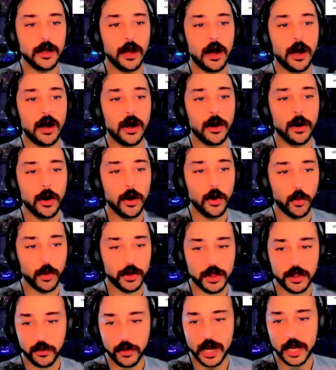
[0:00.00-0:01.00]
are within
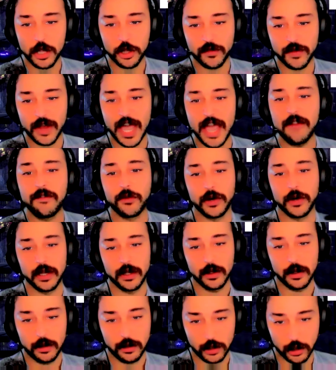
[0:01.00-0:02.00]
the range of every
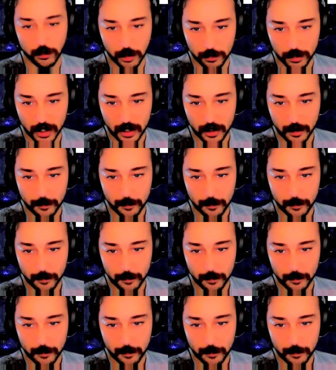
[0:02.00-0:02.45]
human being."